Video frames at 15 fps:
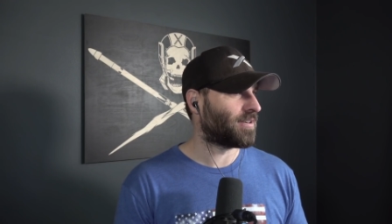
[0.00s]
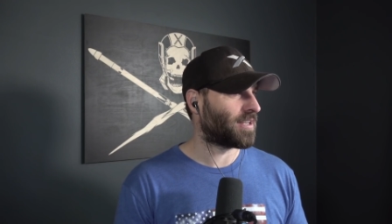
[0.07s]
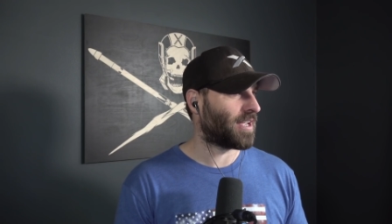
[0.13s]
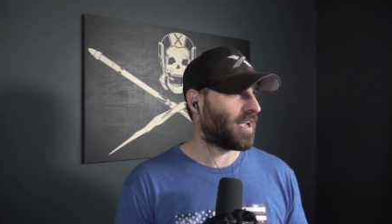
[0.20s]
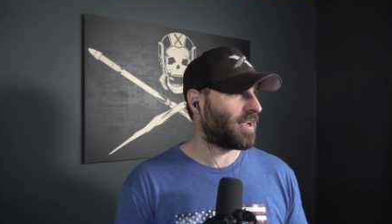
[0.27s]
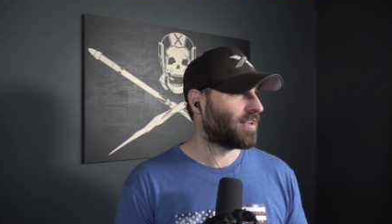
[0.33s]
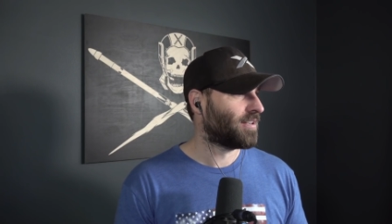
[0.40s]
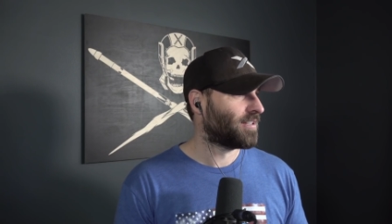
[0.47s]

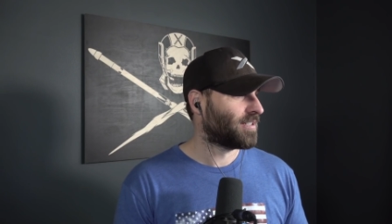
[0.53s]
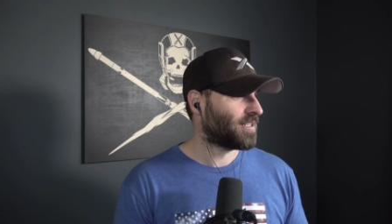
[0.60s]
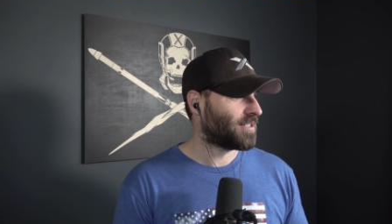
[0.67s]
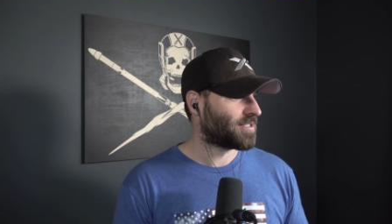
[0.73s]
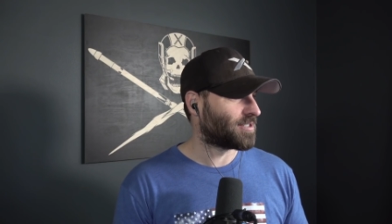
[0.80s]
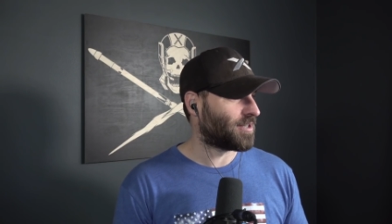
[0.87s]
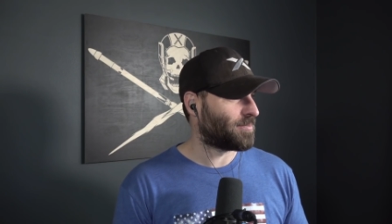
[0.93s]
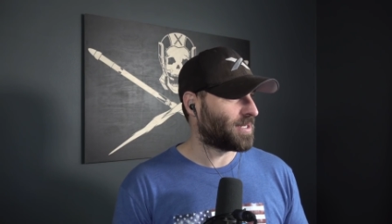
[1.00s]
Okay.
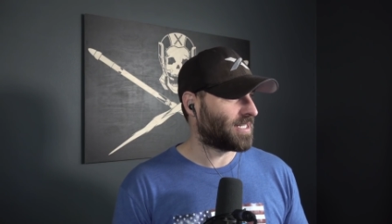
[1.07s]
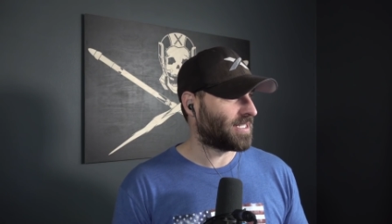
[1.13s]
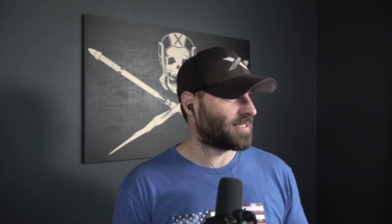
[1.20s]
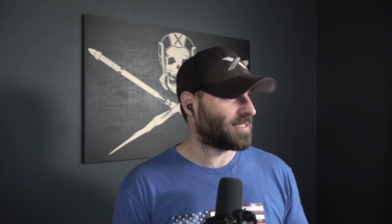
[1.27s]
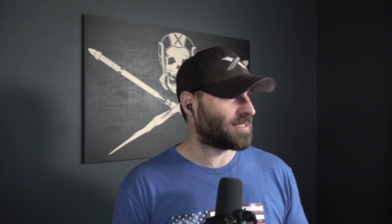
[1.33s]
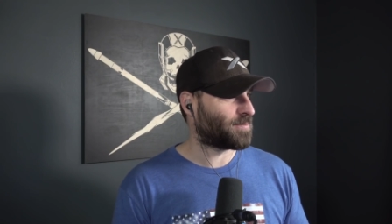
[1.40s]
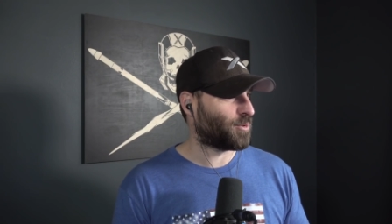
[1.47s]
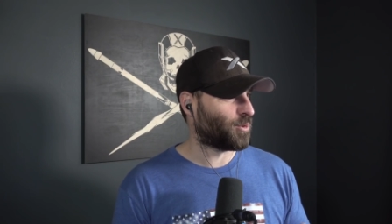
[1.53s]
So let me
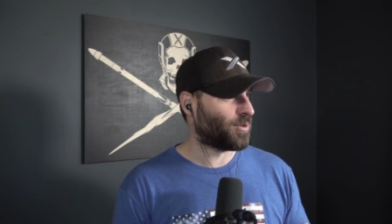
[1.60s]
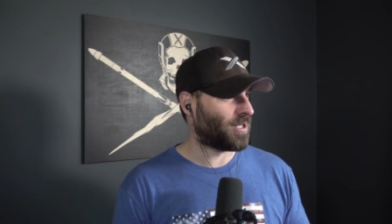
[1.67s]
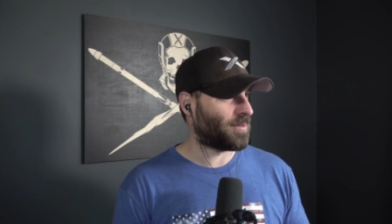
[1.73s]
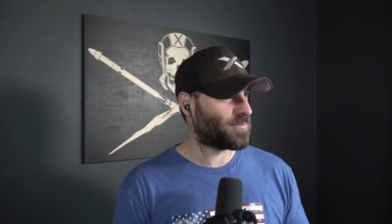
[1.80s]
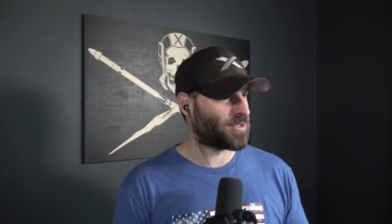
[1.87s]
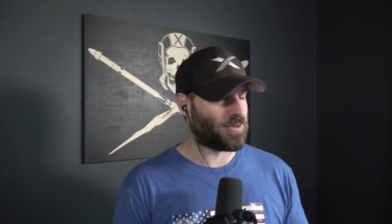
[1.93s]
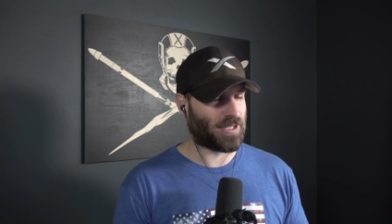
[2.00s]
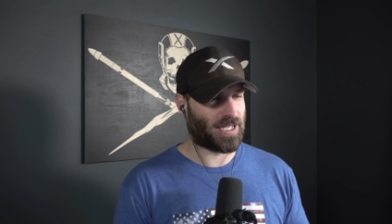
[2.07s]
get this pulled
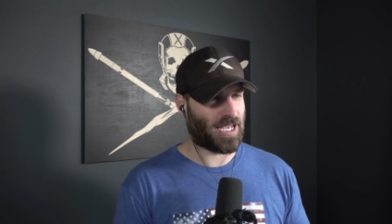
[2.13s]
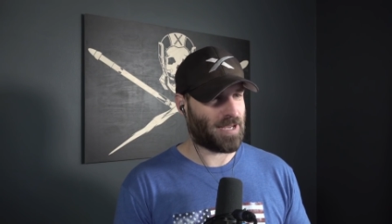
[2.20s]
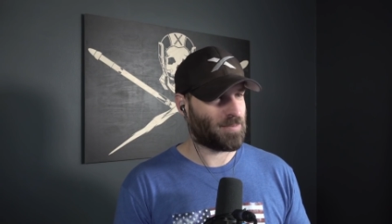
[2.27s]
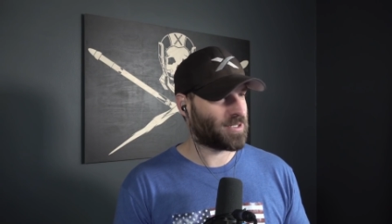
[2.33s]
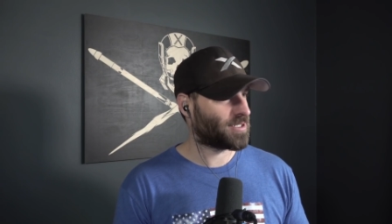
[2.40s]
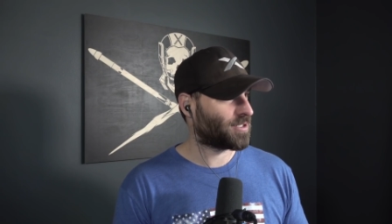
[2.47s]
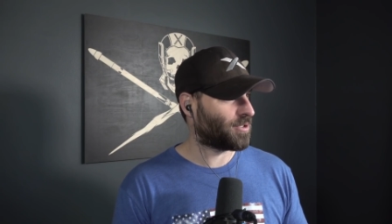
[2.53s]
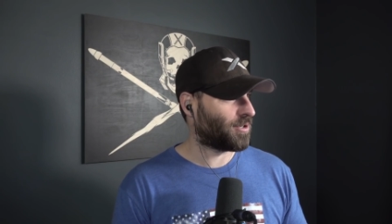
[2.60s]
up. So the
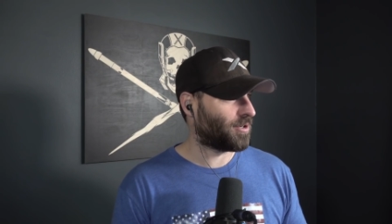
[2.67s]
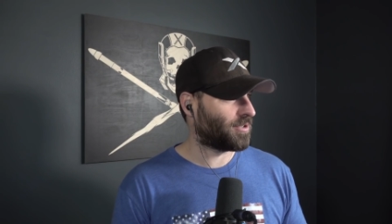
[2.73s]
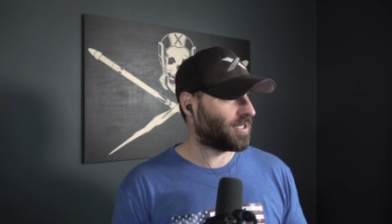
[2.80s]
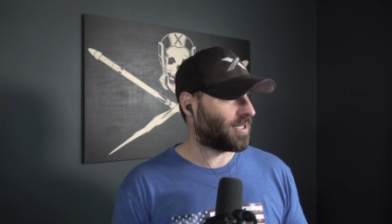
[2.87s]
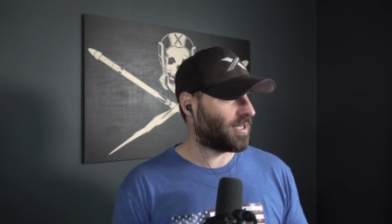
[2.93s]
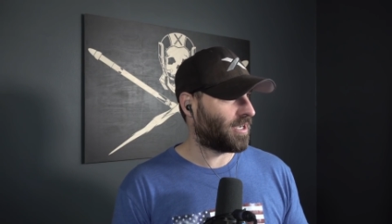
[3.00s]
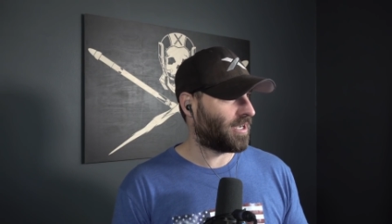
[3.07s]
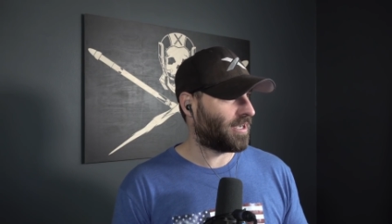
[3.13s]
game is
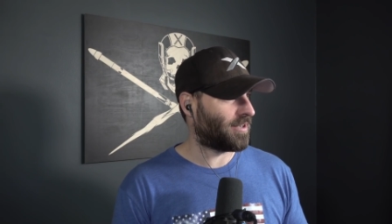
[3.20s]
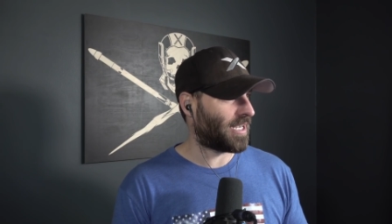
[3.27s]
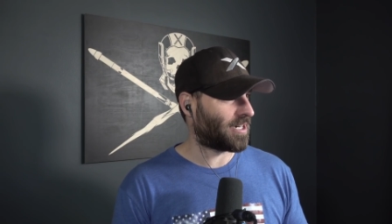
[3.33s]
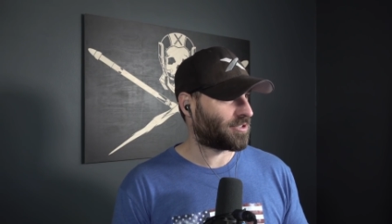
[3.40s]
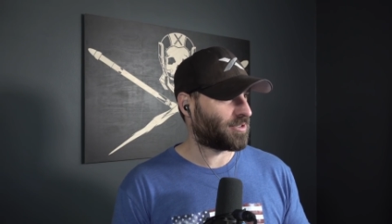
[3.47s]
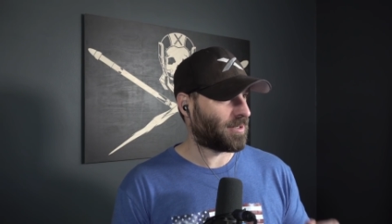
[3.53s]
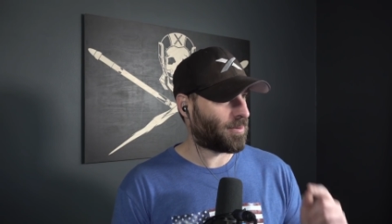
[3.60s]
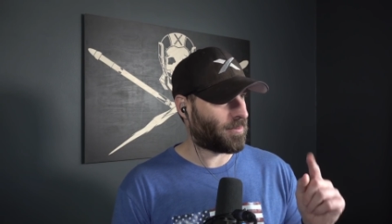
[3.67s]
called, uh,
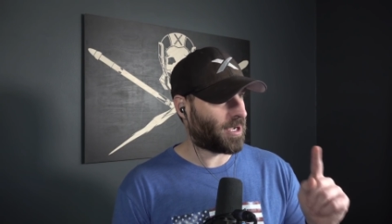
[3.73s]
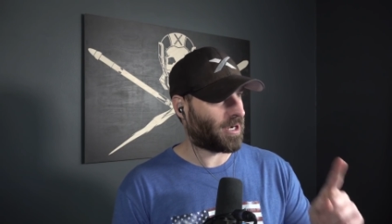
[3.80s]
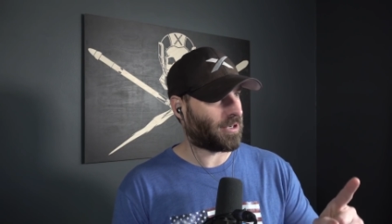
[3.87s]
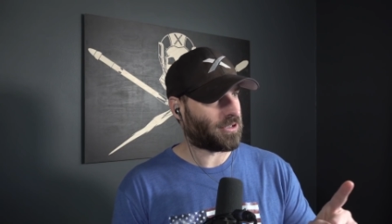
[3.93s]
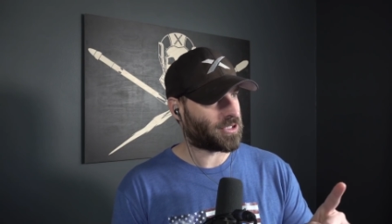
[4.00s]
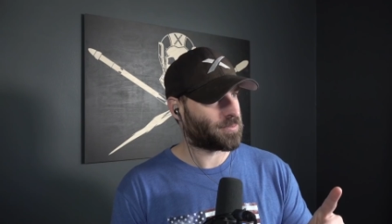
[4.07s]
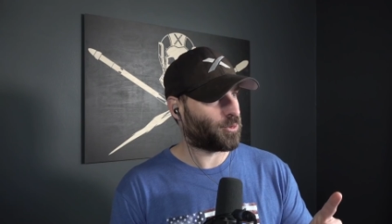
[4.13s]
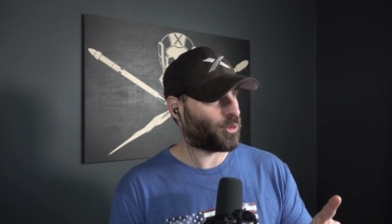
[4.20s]
actually I'm
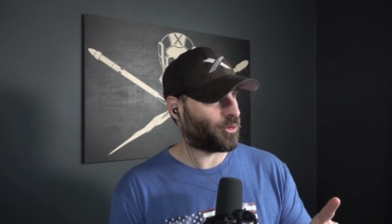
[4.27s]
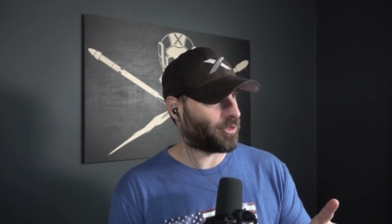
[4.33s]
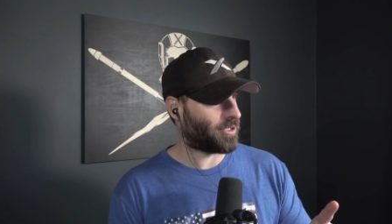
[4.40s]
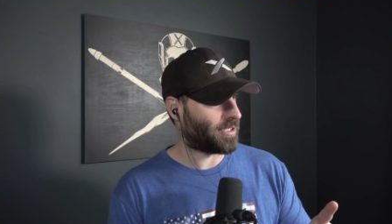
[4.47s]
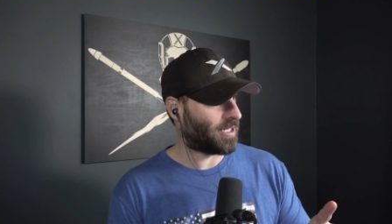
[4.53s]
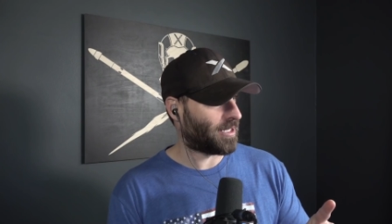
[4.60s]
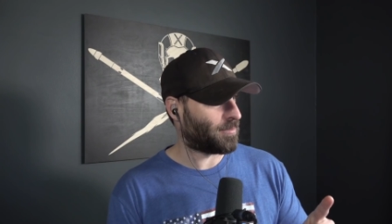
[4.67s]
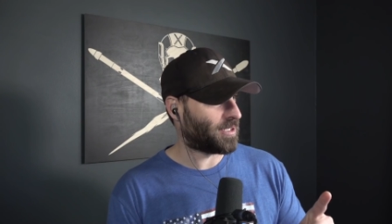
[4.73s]
not gonna spoil it yet.